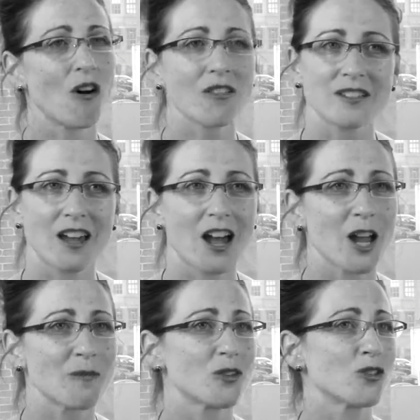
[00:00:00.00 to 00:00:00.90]
all the
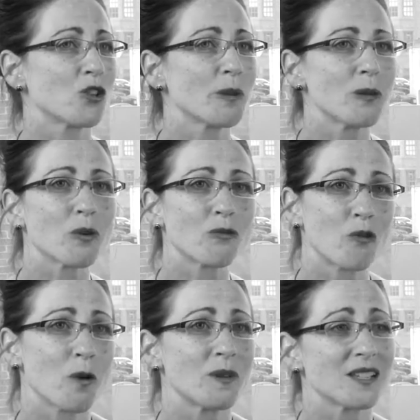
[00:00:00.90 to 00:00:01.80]
time. There's so many
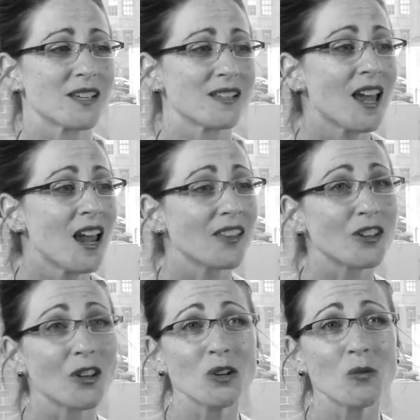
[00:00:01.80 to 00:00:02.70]
performances. And
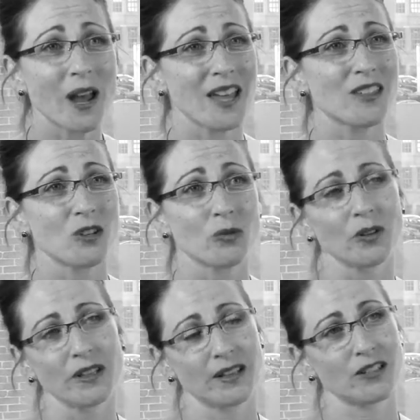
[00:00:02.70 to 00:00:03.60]
the only way that you
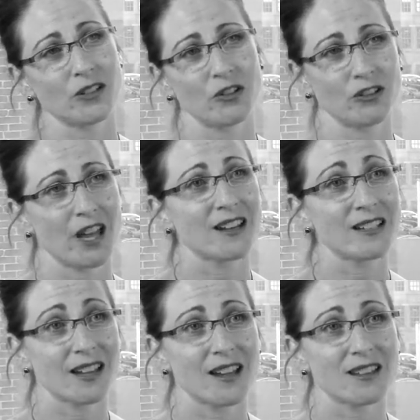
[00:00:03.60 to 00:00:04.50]
really get to learn how to
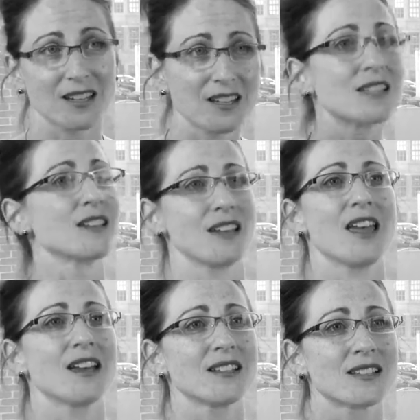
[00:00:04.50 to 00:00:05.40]
dance is to
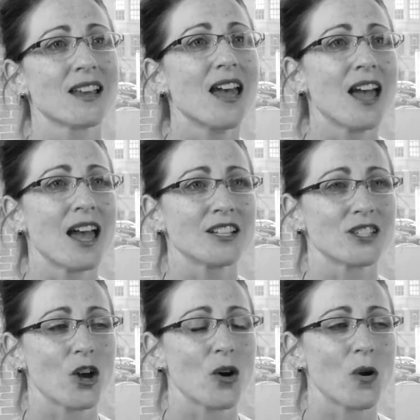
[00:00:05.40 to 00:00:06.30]
dance. And
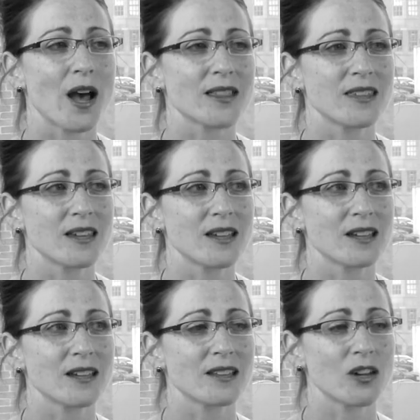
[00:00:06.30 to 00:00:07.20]
so I
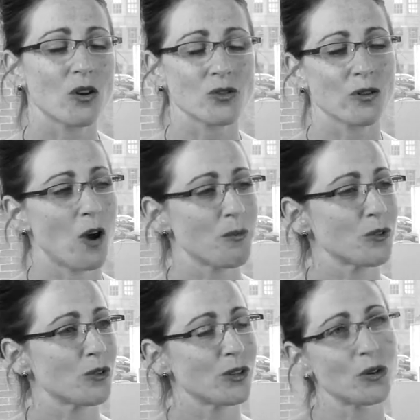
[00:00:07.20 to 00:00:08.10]
think they also have
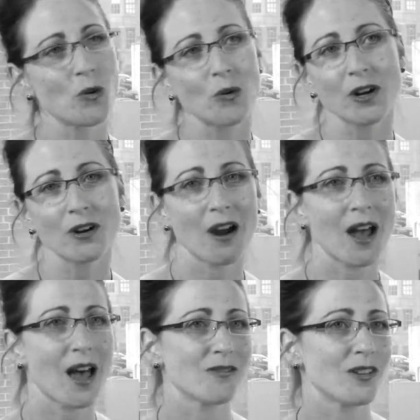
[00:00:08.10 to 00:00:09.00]
opportunity to
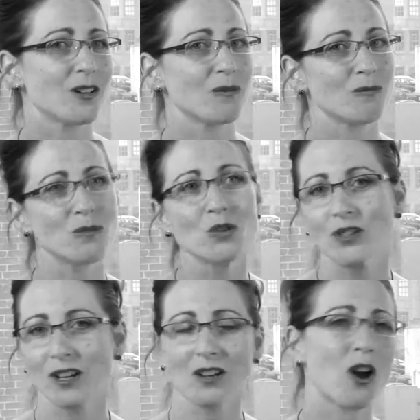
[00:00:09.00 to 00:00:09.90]
choreograph and
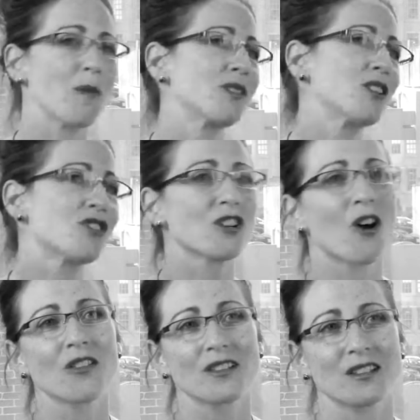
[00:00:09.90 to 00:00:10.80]
music and composition,
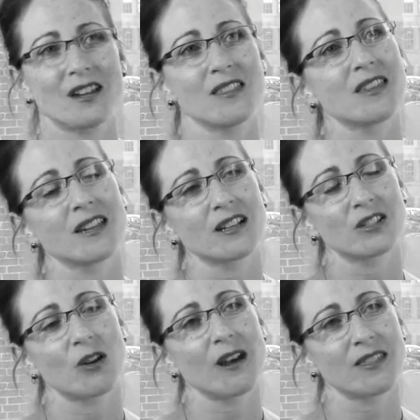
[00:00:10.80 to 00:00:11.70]
all this kind of thing.
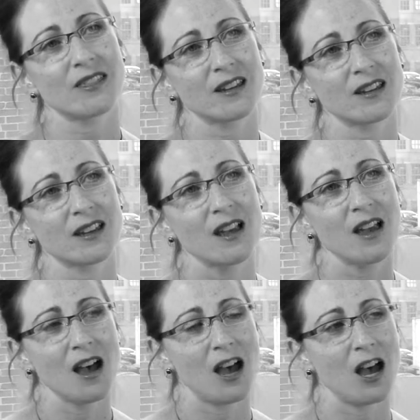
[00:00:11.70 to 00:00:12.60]
So I think
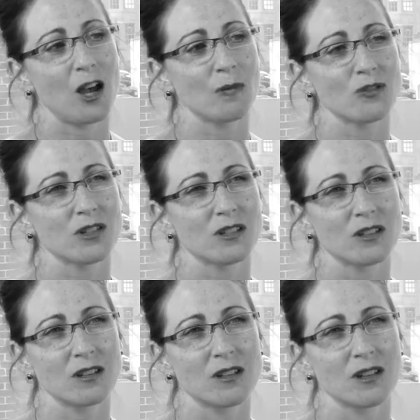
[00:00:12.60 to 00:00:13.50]
uh, just
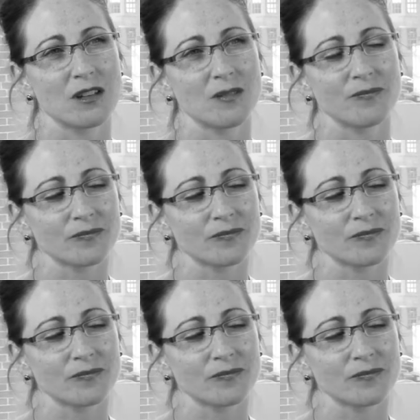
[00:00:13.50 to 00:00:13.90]
the,